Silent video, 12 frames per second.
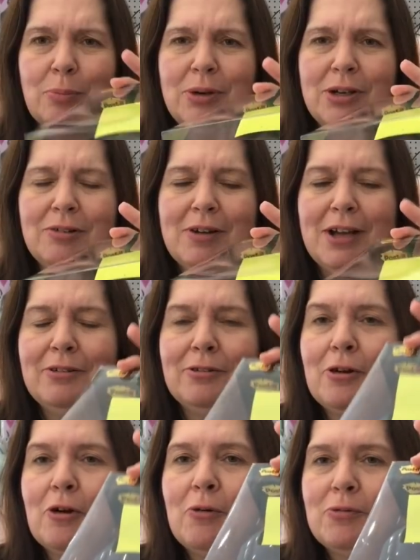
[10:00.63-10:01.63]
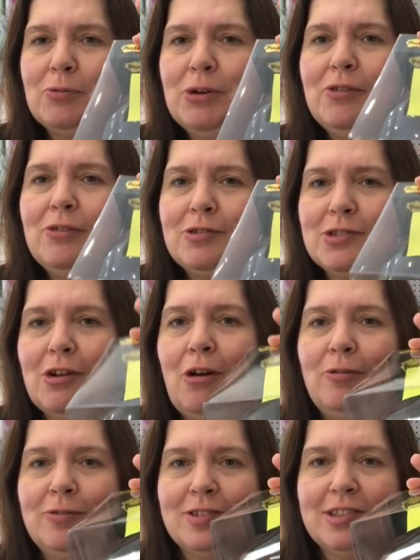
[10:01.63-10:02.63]
a putter, I don't know, one of those
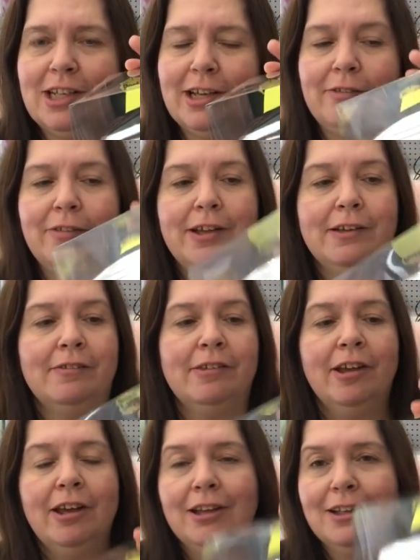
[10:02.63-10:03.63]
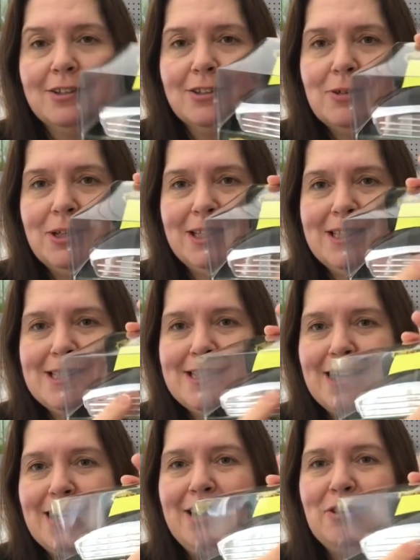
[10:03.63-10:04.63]
golf stick things. So it's
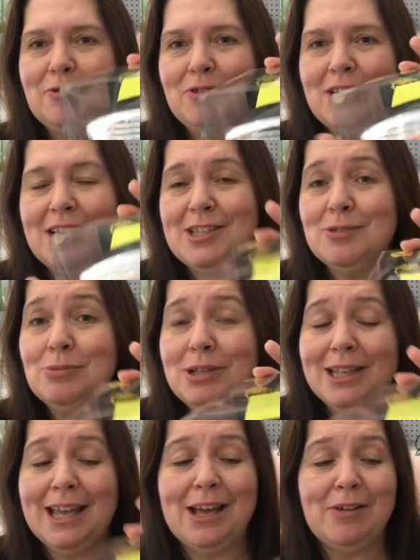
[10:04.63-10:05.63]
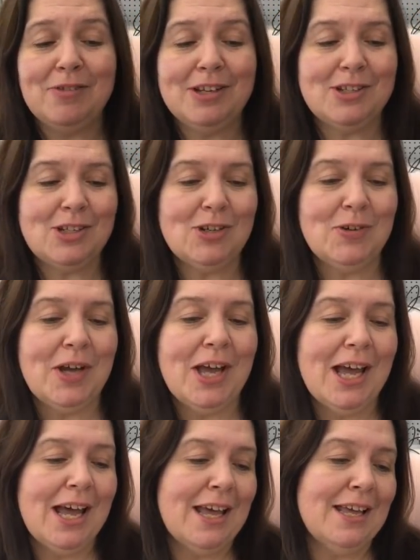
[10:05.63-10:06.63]
the head of it. It's really heavy too.
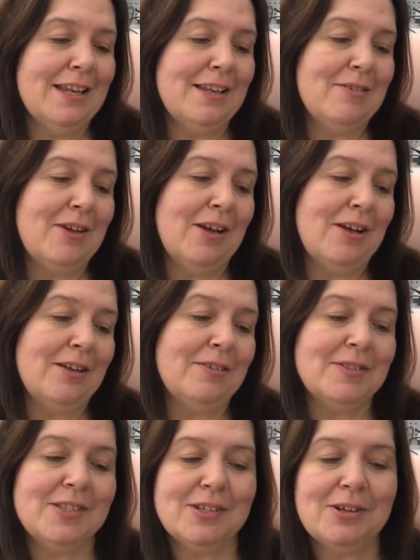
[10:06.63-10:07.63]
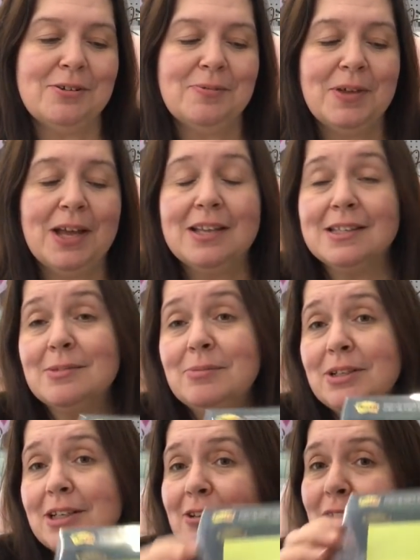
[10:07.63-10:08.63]
And so
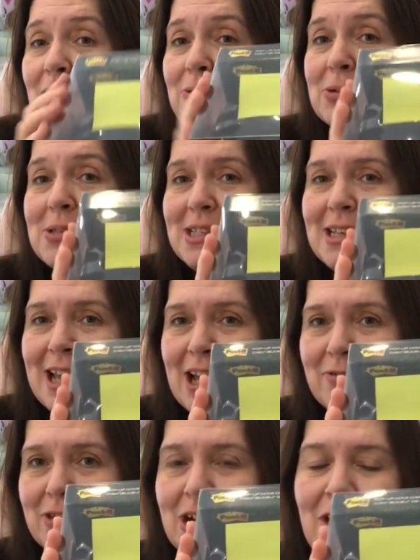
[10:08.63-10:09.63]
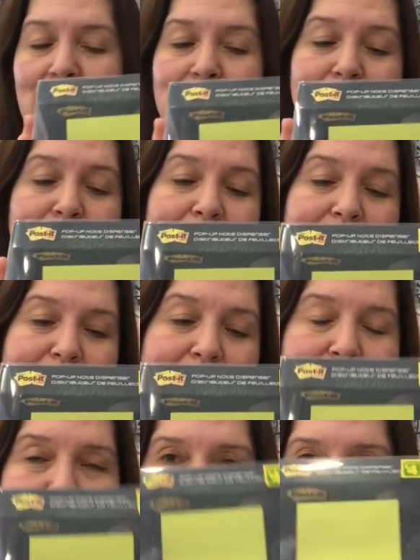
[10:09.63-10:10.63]
someone I know who's an avid golfer, I
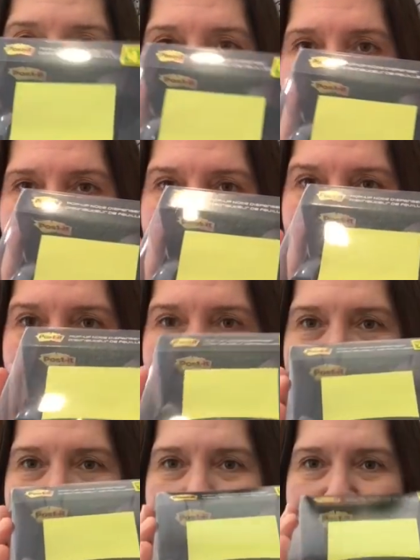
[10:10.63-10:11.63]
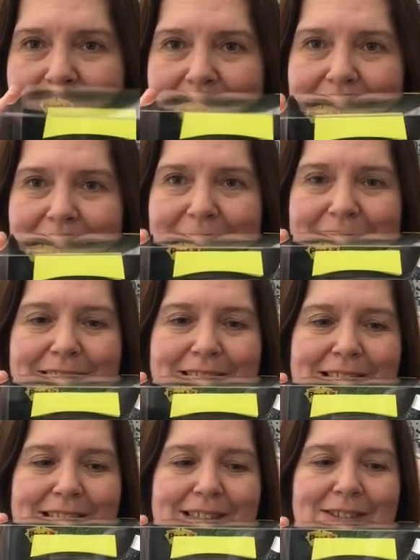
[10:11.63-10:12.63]
thought would appreciate
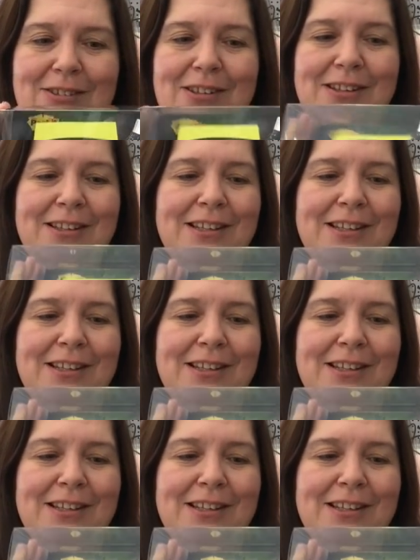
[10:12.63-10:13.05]
this and